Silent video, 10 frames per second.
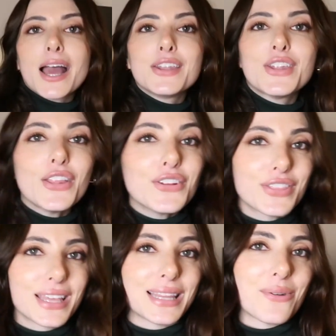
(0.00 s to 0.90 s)

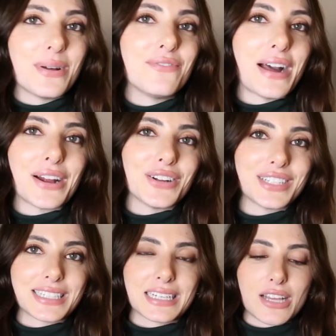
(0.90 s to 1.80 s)
Another thing that went viral
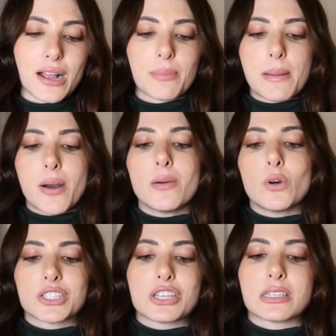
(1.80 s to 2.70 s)
on TikTok, my mom
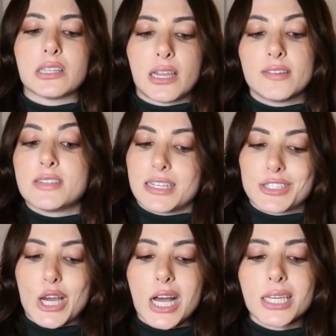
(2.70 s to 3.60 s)
watches a lot of
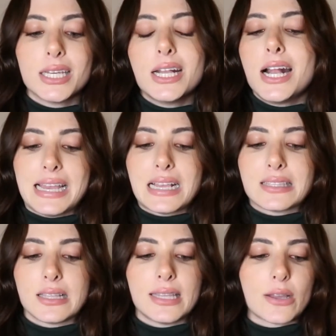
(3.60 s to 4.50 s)
TikTok,
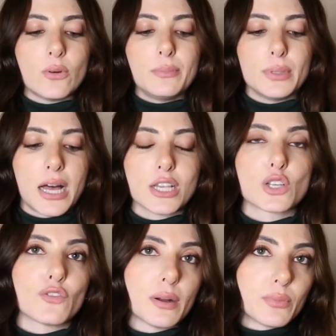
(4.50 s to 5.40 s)
is the liquid
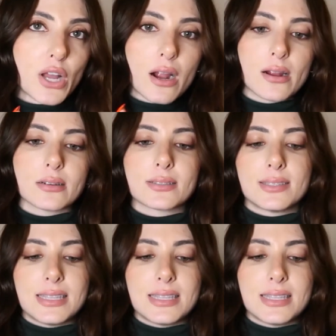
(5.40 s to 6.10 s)
blush from NARS.